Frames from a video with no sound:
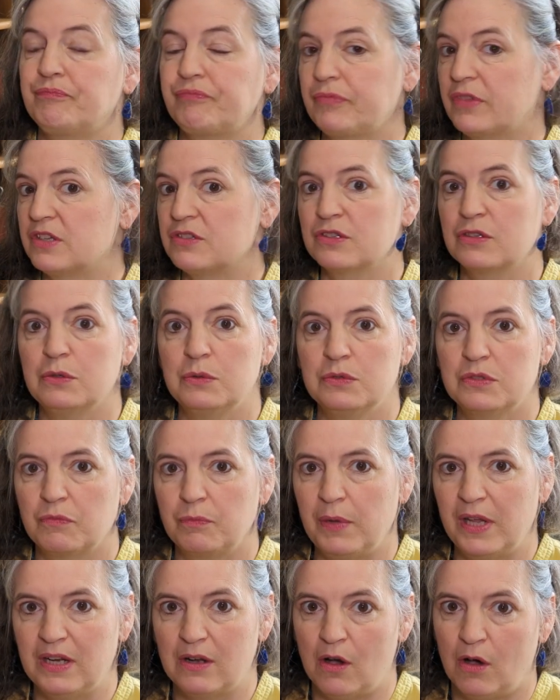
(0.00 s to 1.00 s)
The schools have
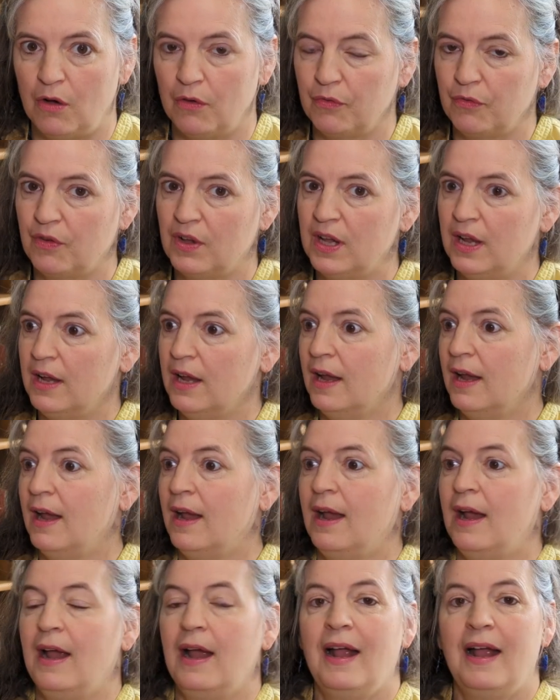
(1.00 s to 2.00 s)
been off.
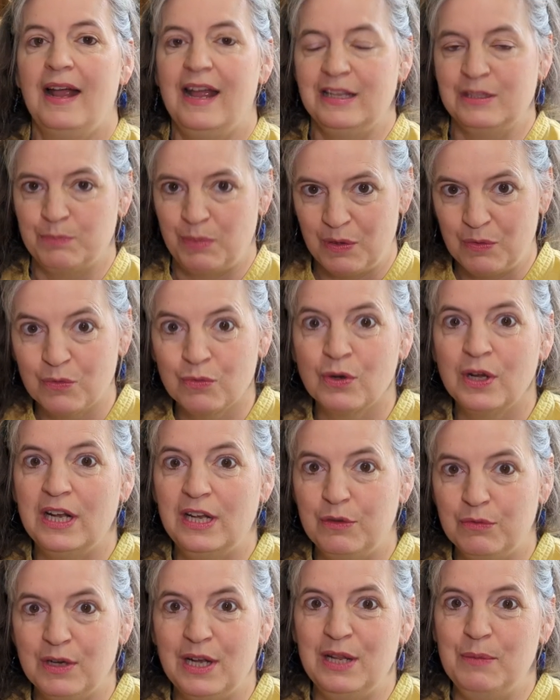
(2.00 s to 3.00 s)
It's been really,
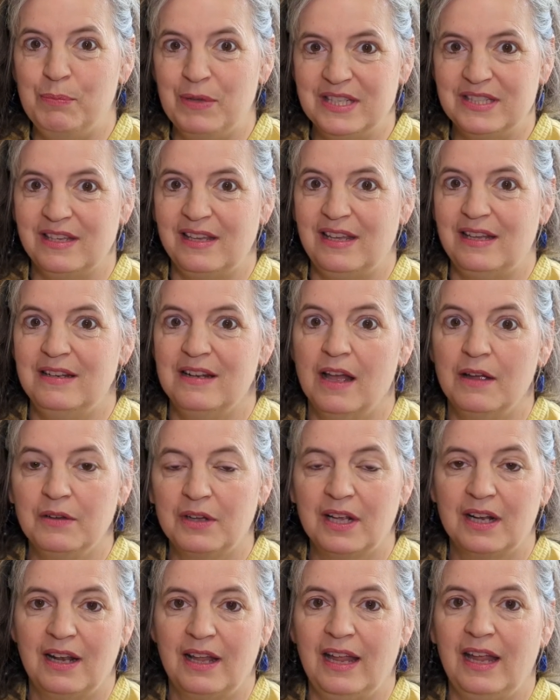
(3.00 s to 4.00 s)
really busy
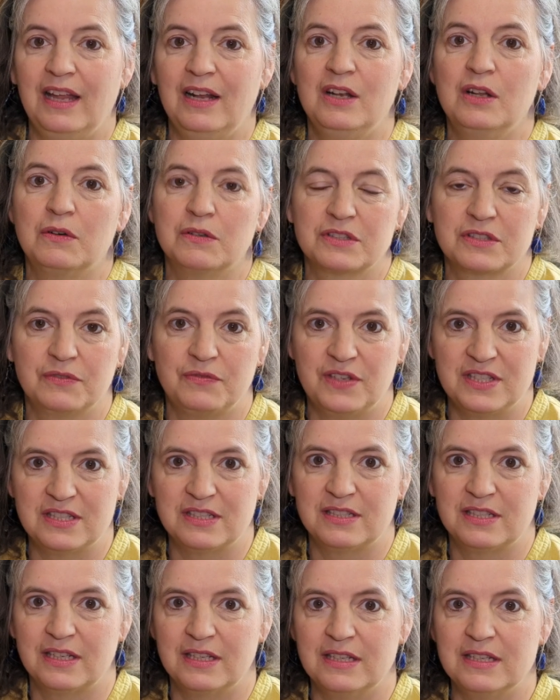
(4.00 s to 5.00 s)
locally, lots of
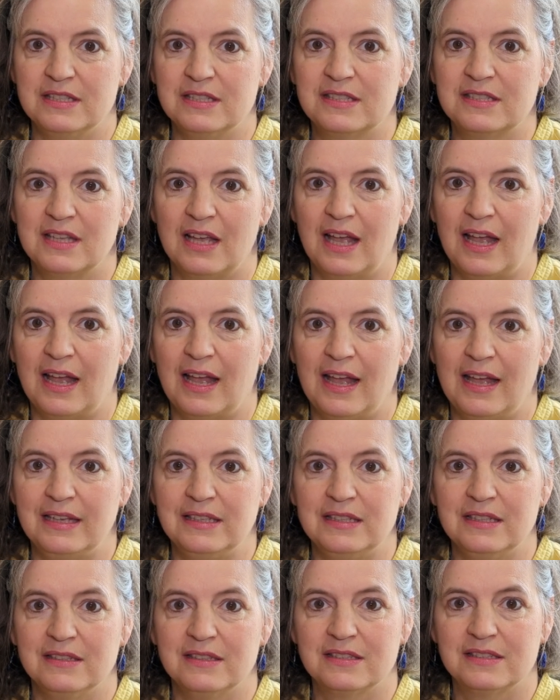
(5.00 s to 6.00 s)
visitors,
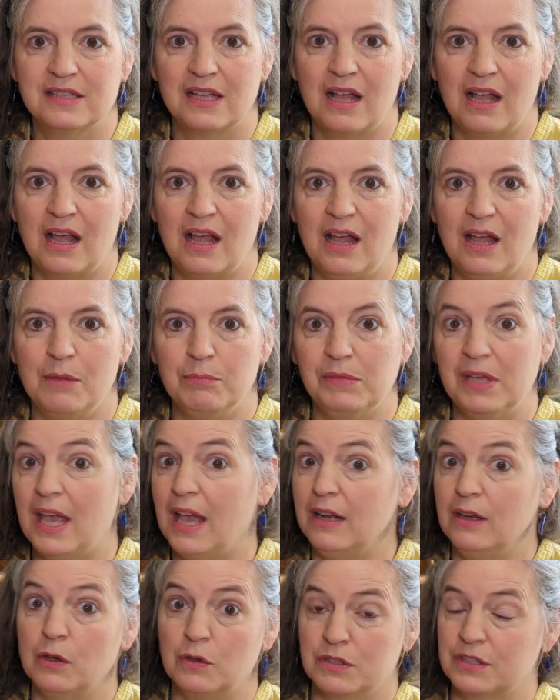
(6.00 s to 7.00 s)
and yeah,
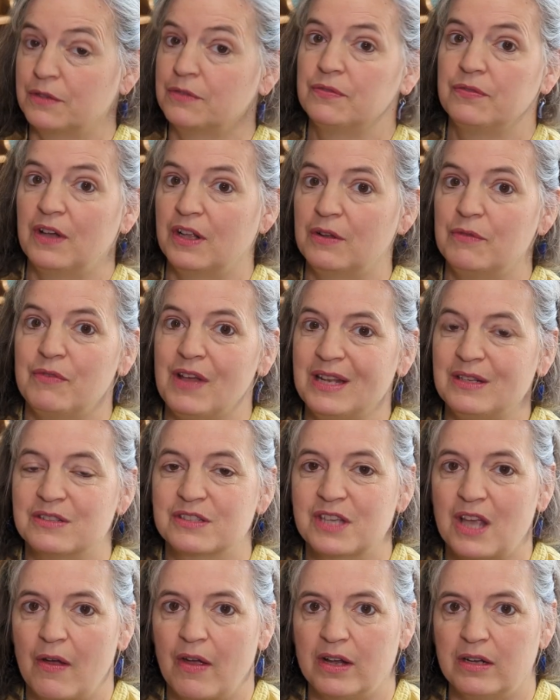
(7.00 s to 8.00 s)
lots of fun events
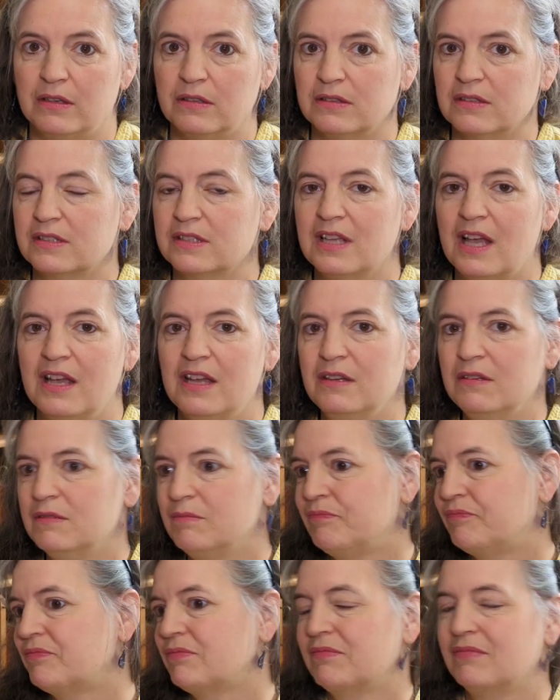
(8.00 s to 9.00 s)
going on. So,
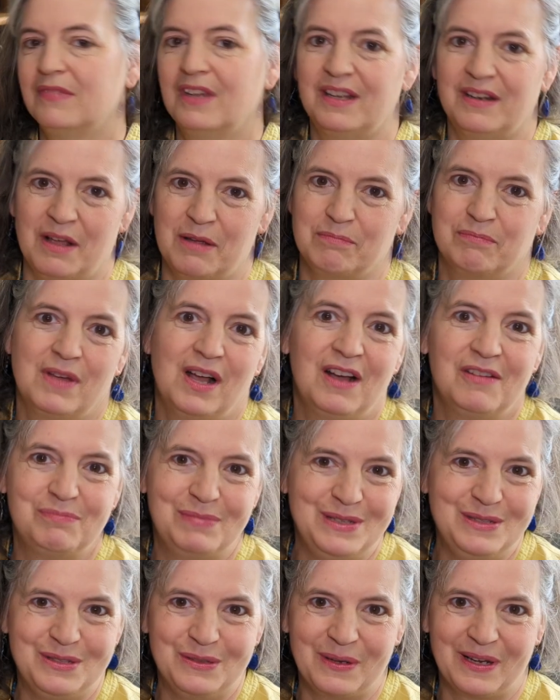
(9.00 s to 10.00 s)
you know, I've
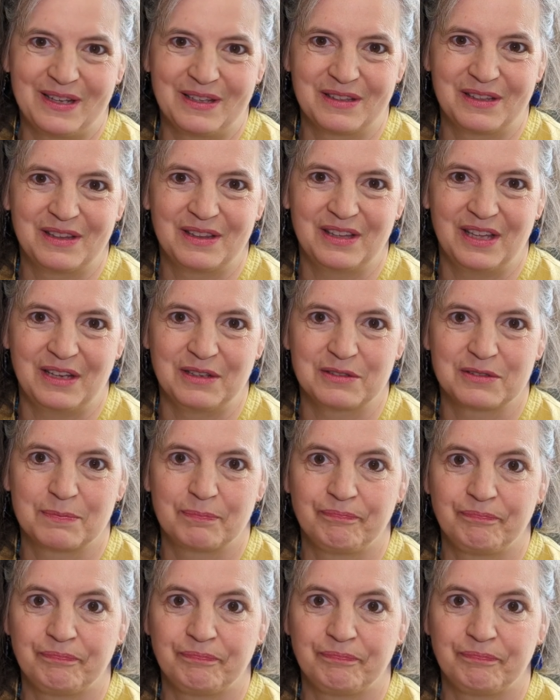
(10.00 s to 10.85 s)
been doing other things.